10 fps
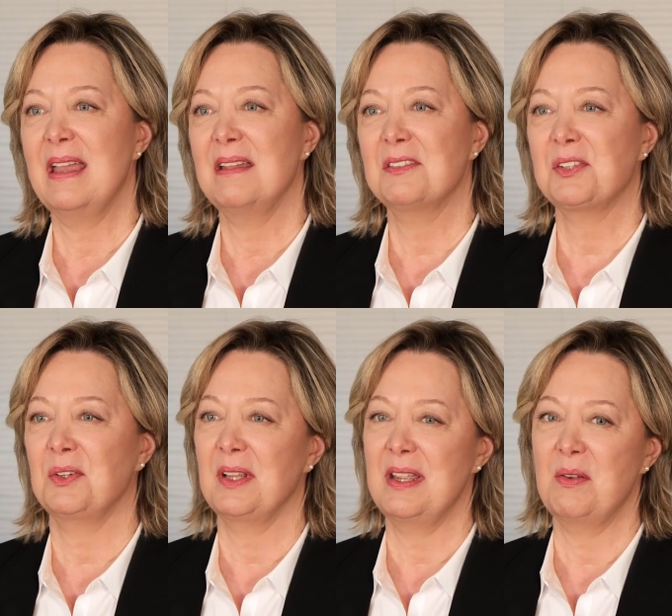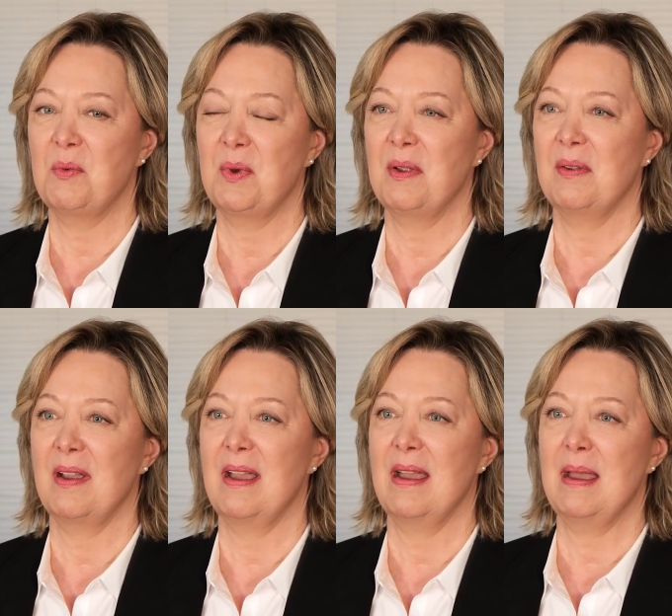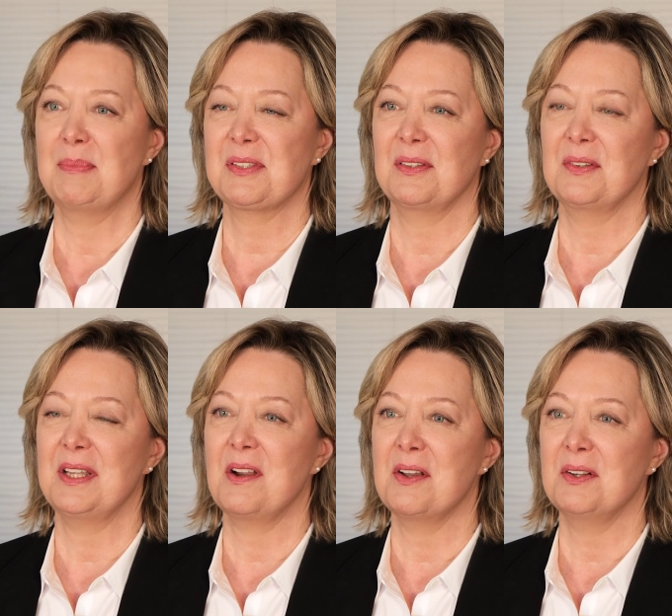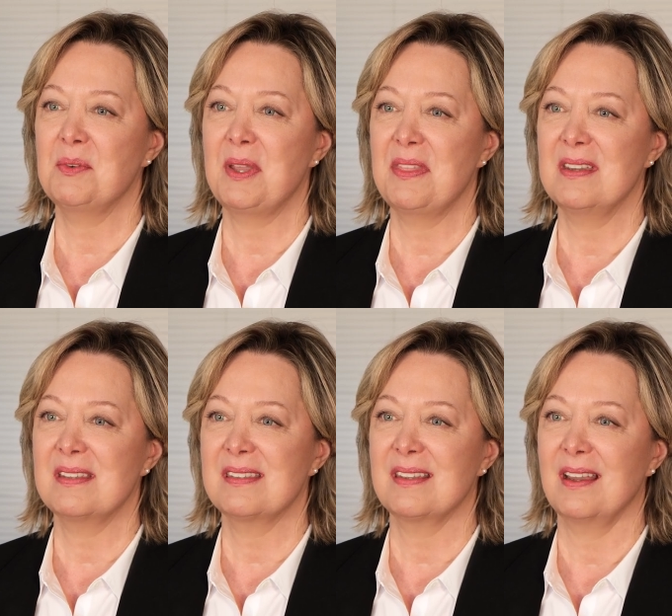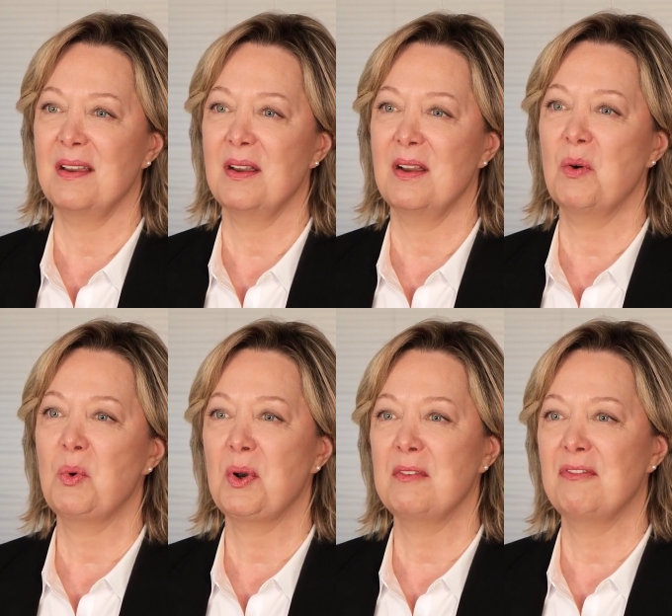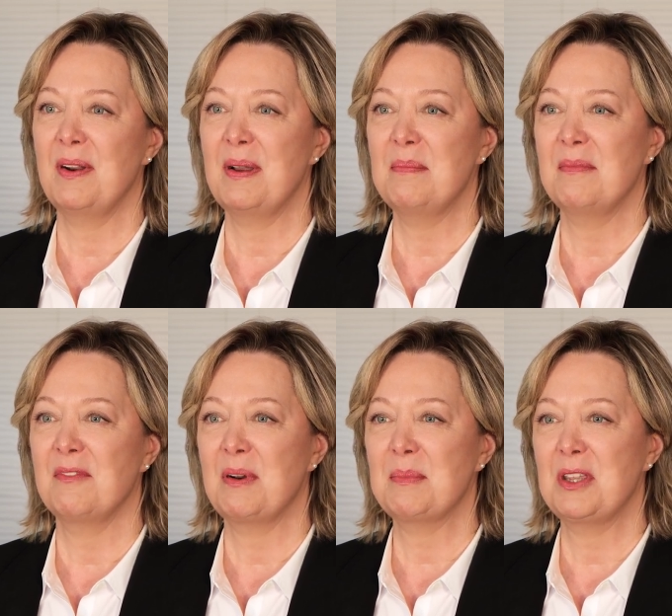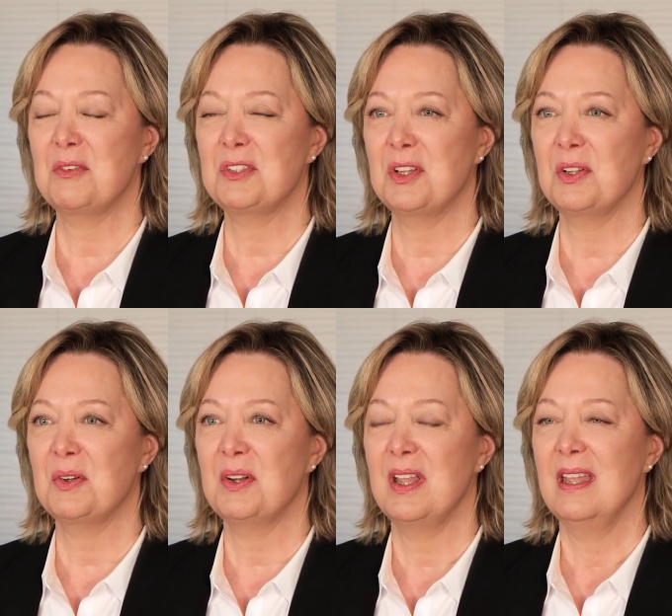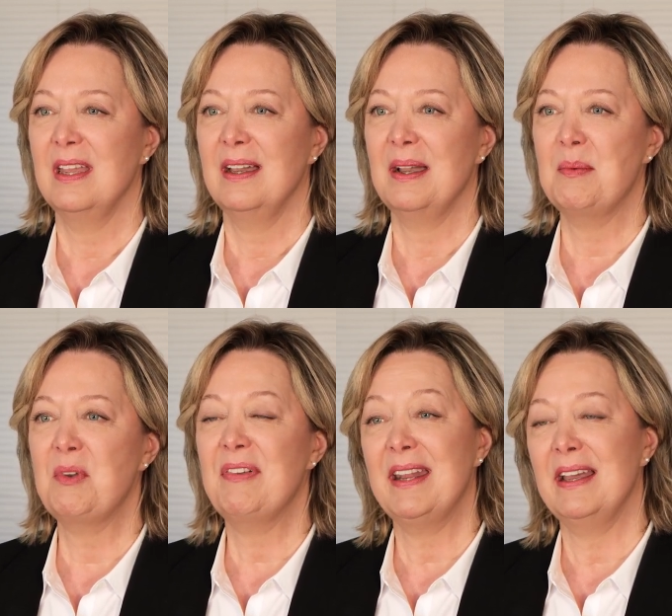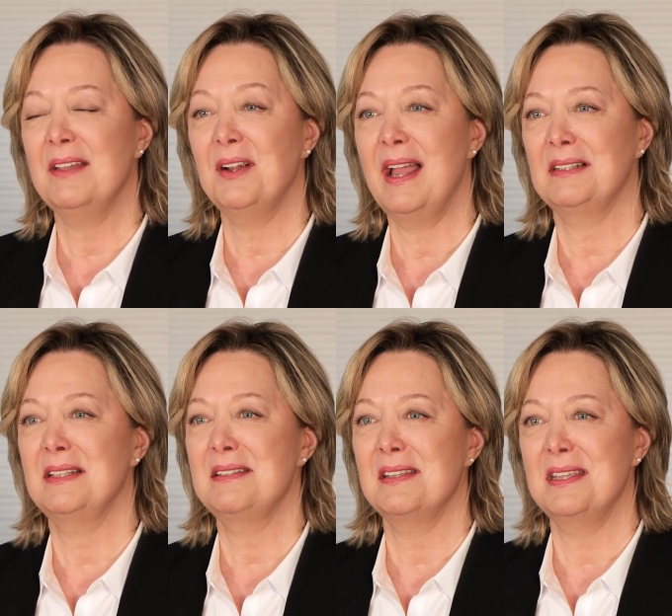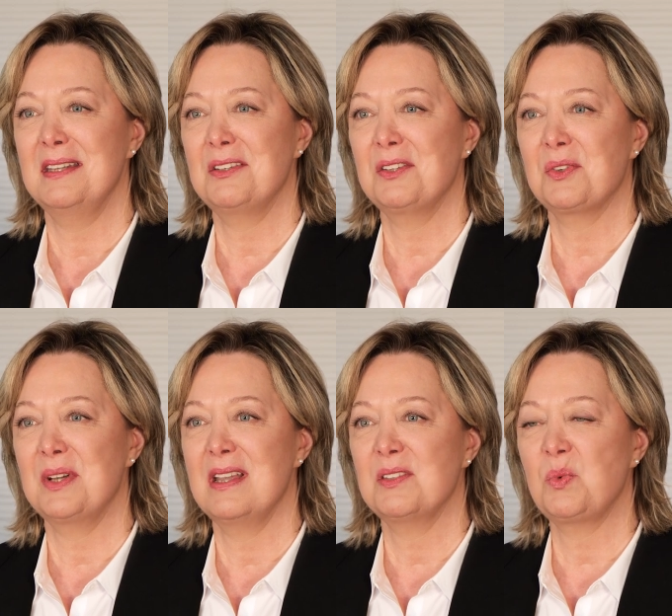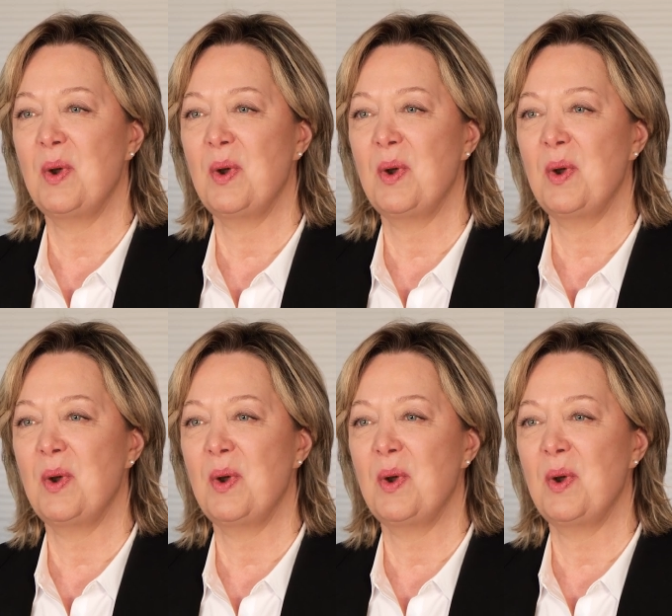and certainly we are uh, absolutely honored with this uh, award from, from Q2. Um, we've had other accolades in the industry as